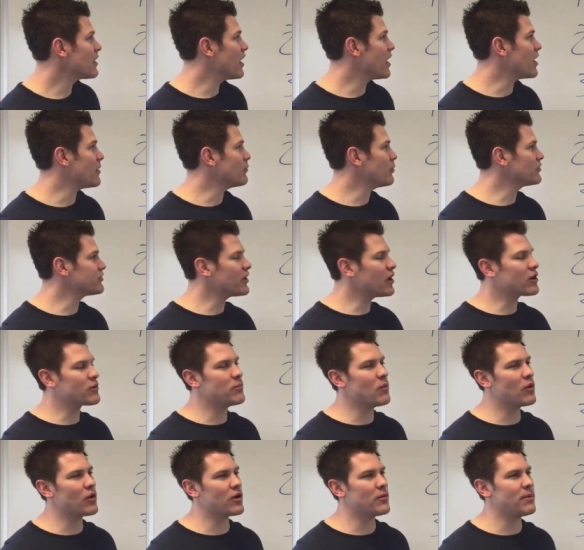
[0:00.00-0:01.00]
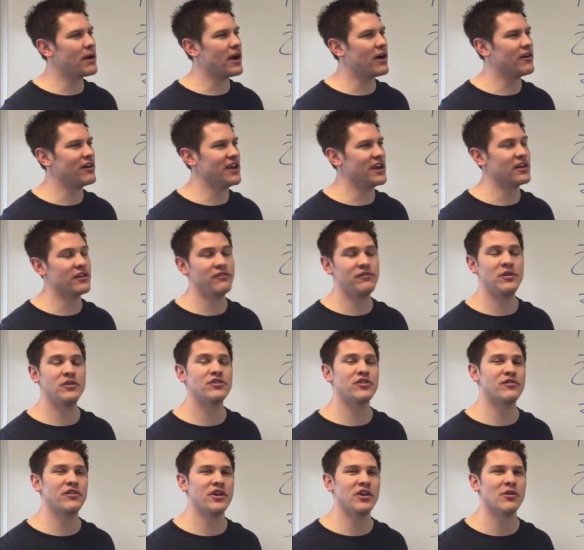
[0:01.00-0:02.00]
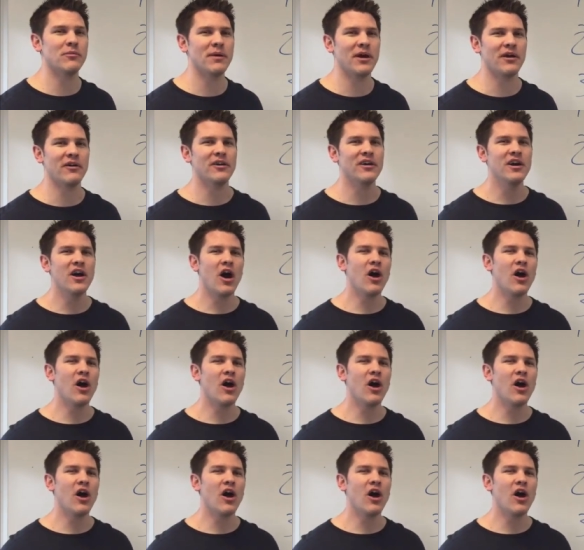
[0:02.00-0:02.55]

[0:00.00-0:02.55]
uh, we'll talk more about in a future video about